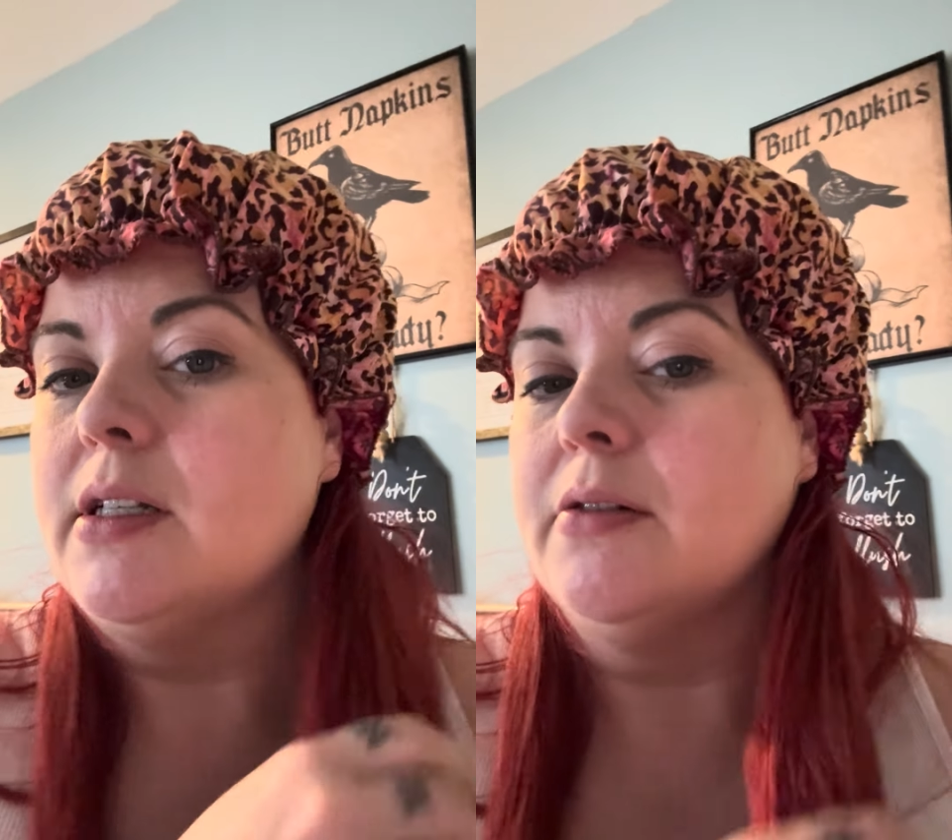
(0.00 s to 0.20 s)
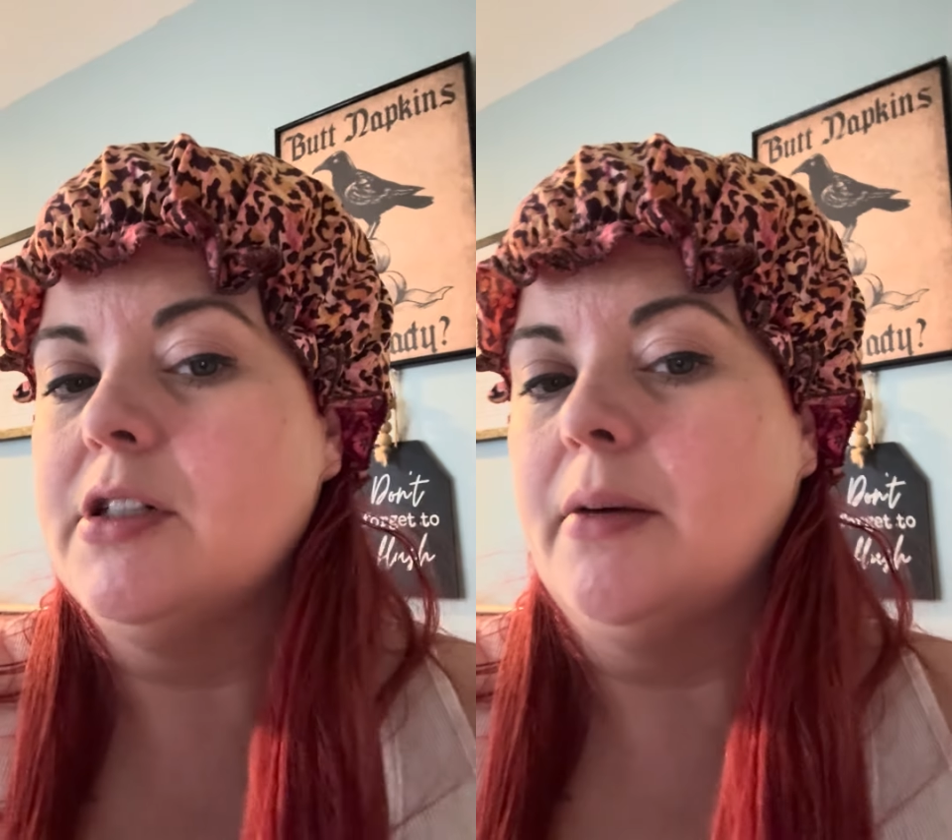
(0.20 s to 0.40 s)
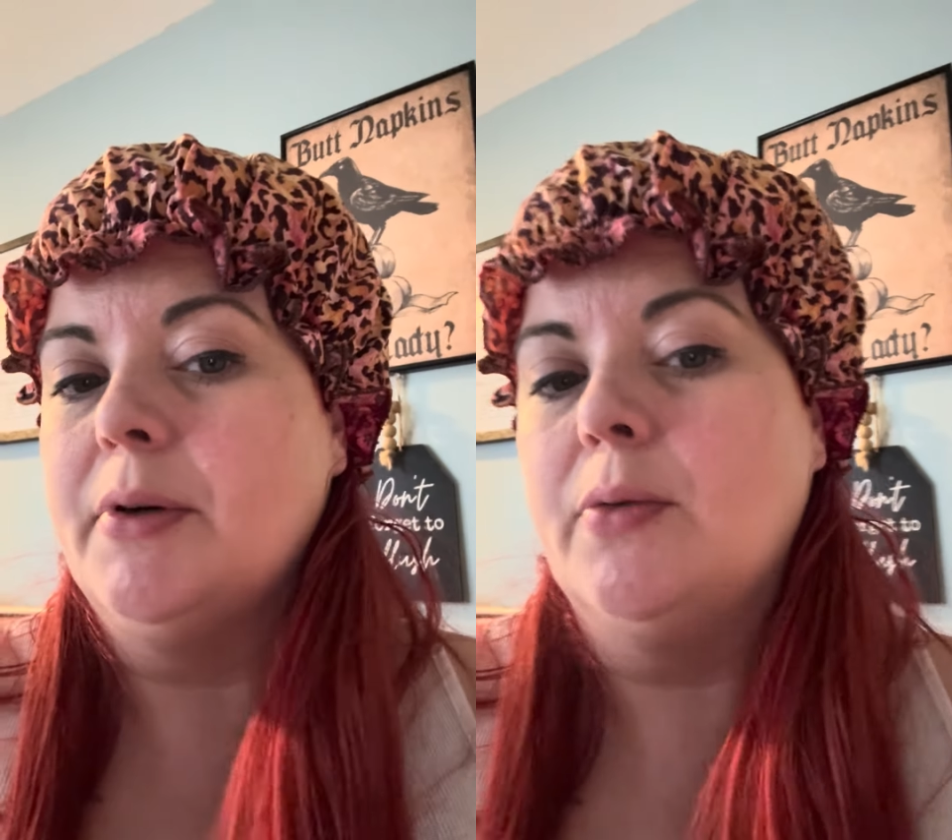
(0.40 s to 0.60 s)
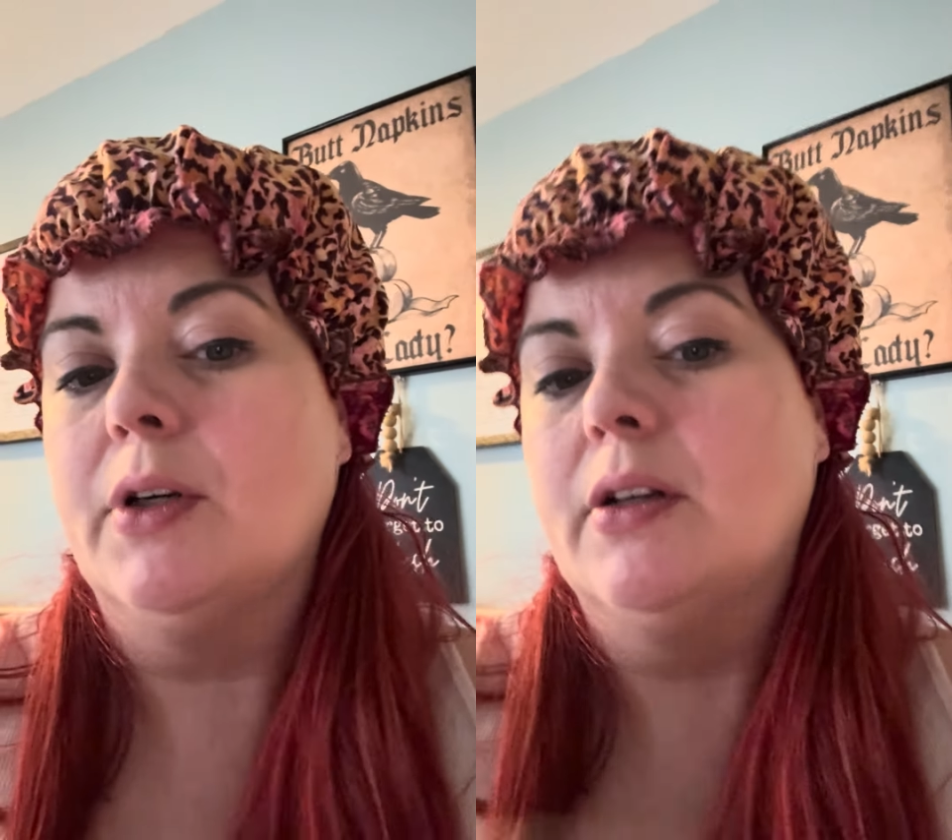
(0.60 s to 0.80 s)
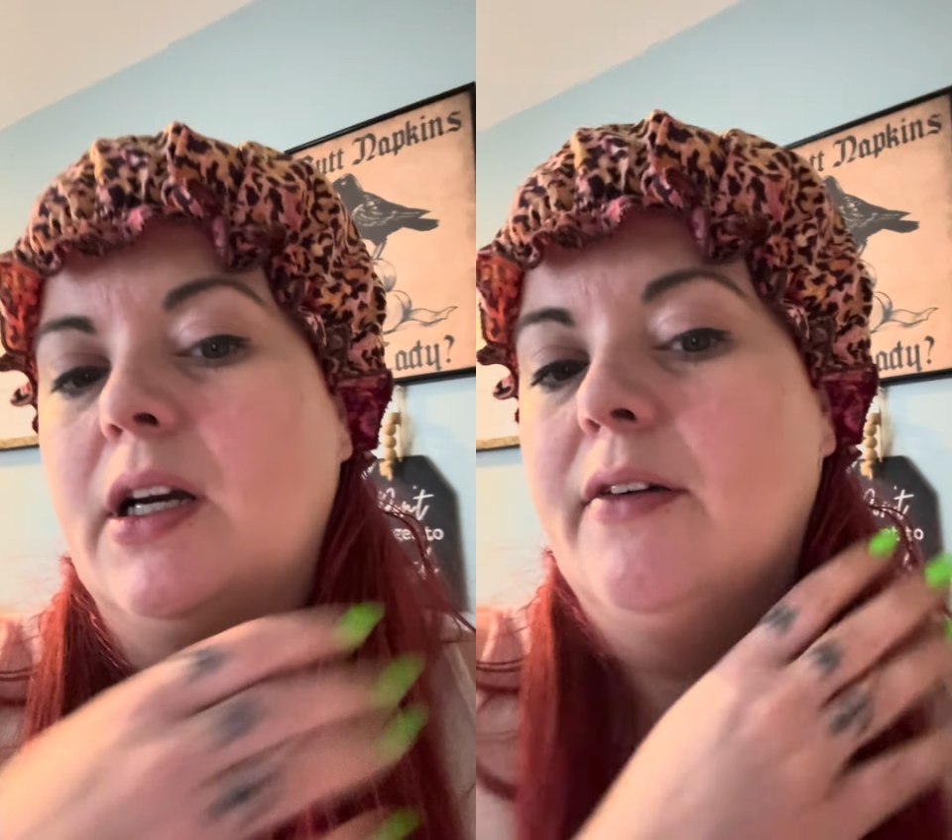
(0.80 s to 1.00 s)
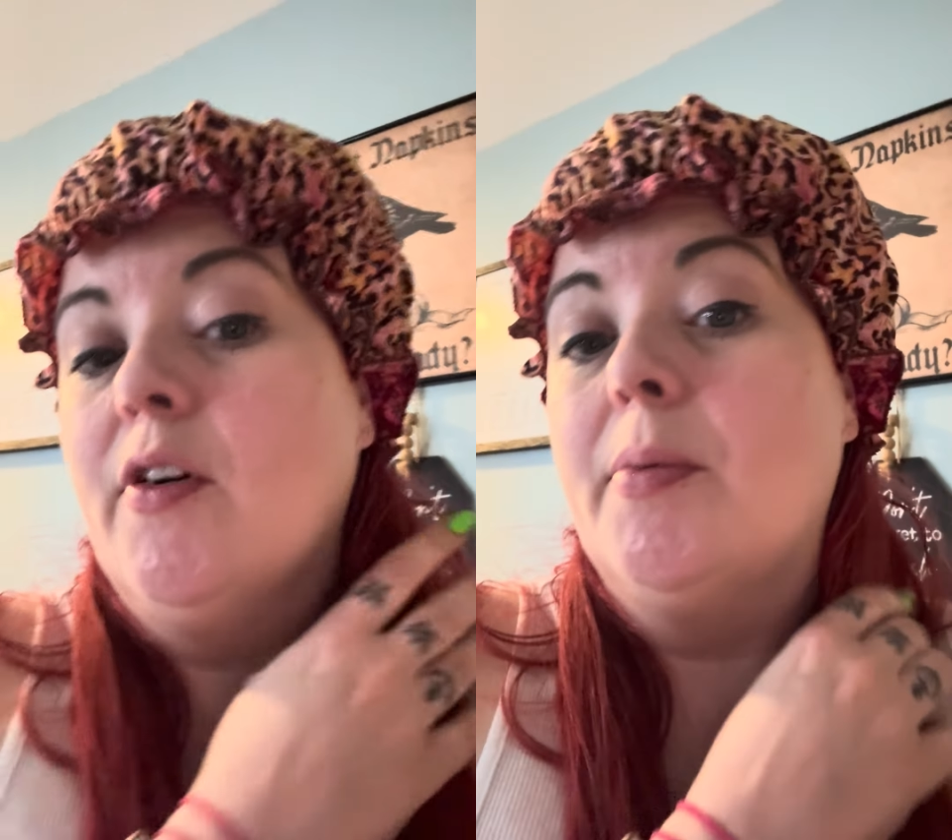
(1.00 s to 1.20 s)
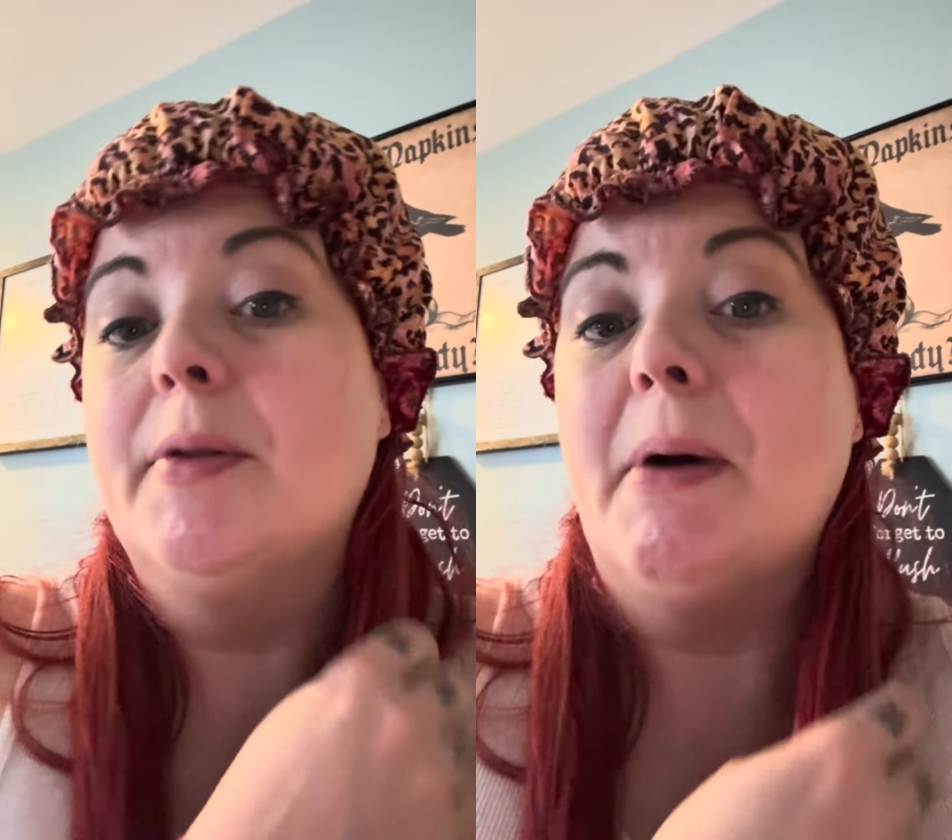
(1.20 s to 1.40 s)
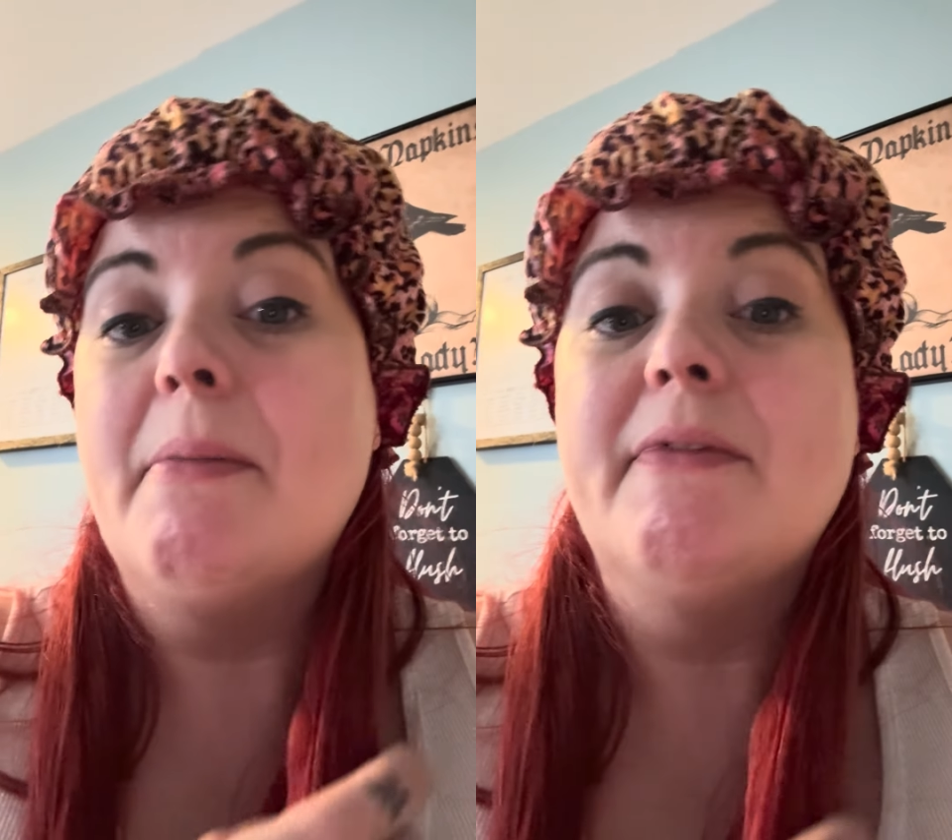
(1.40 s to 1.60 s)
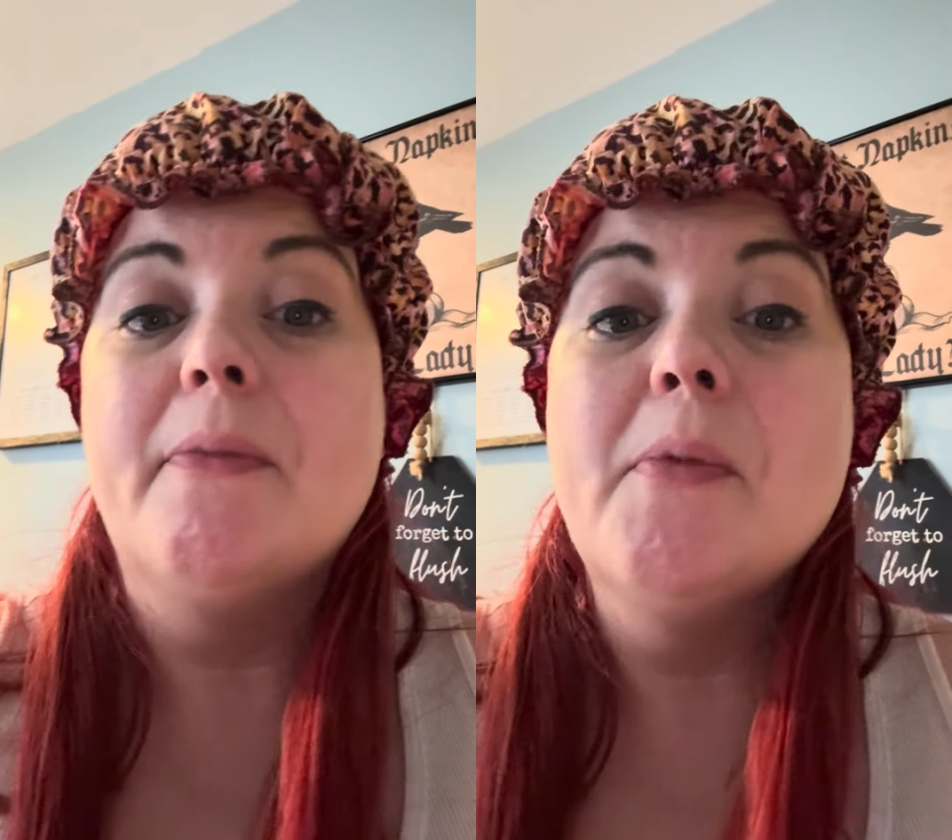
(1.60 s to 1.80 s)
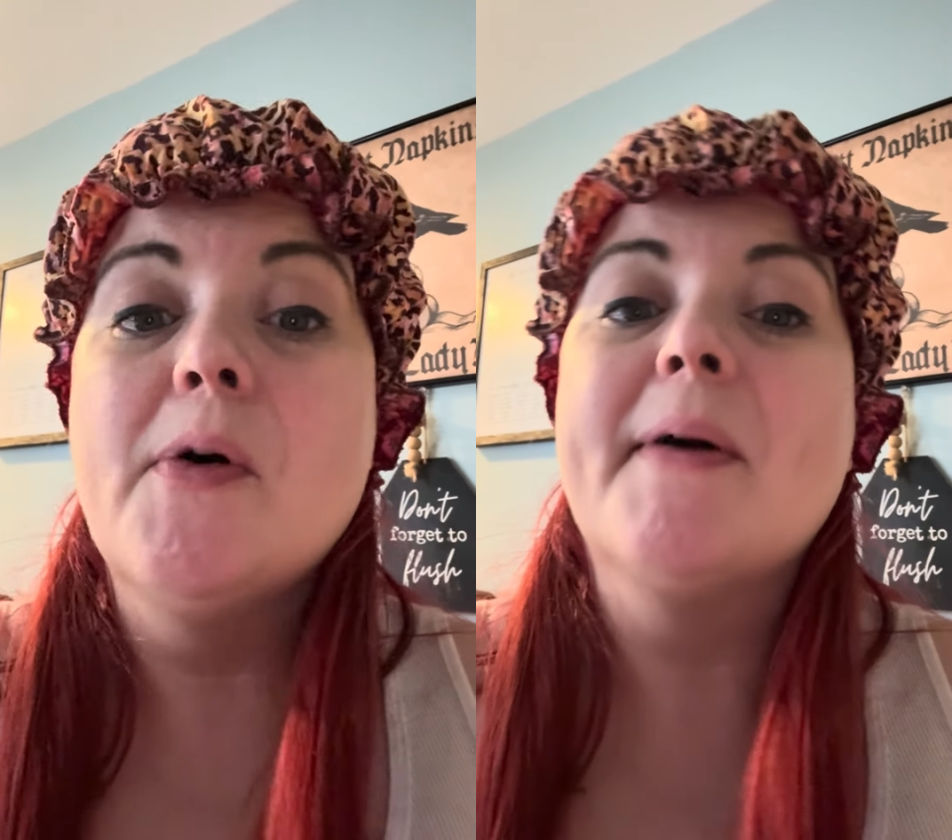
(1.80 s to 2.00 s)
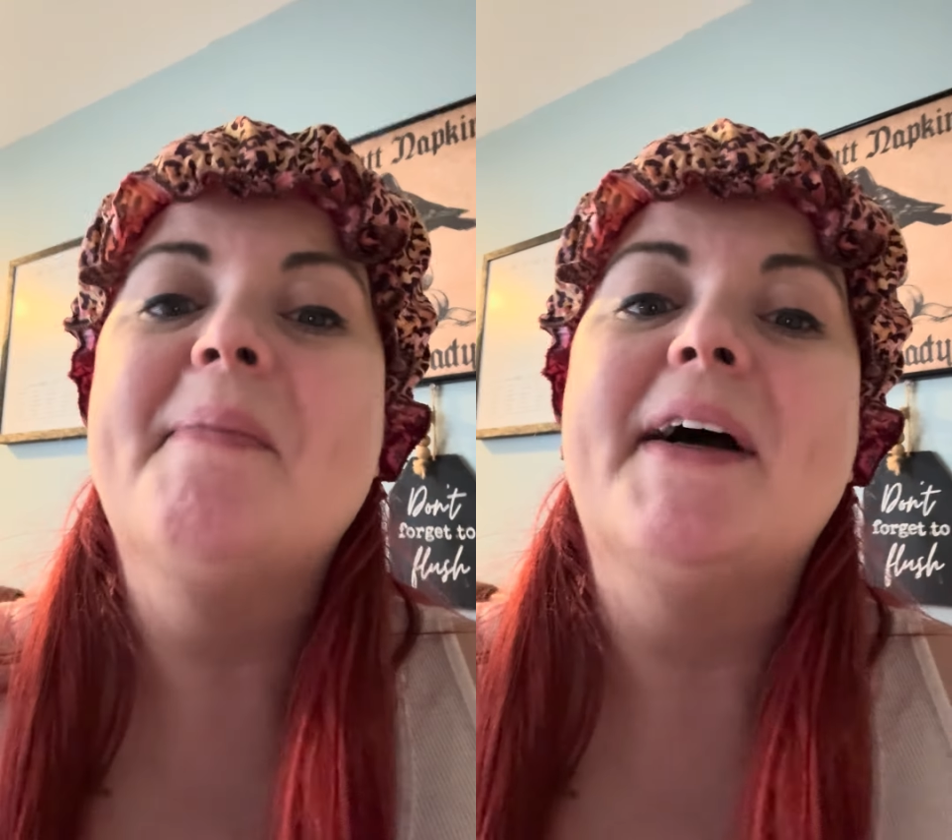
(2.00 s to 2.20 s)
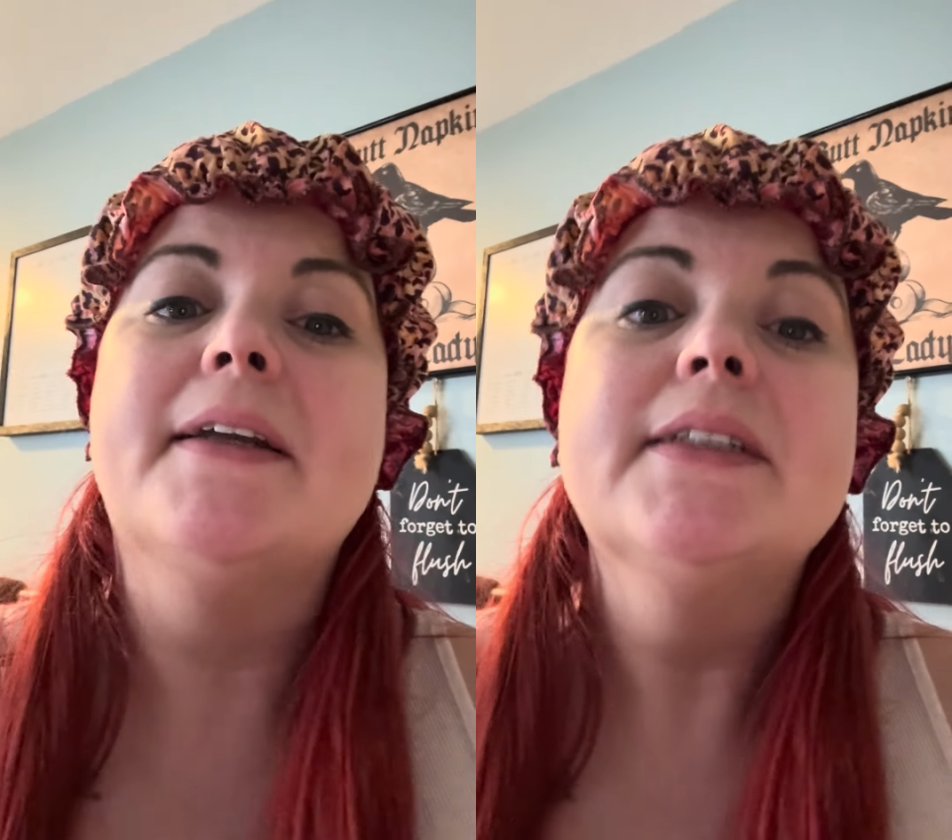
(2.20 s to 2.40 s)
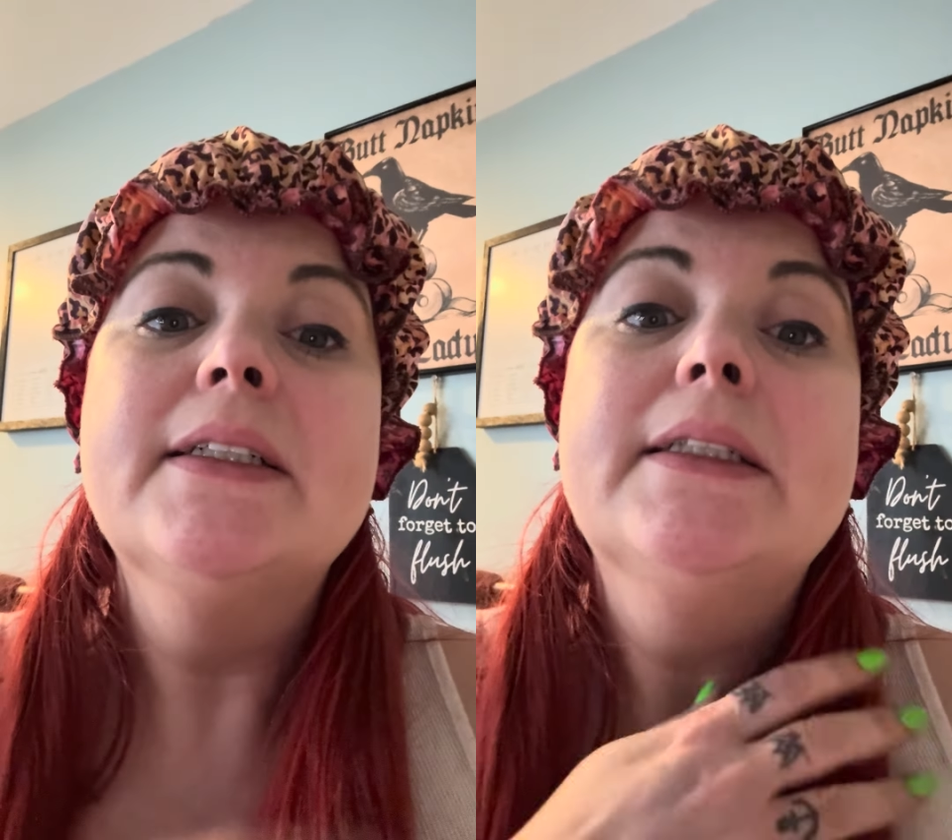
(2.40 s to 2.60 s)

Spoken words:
I know shampoo would kind of open them up even more, but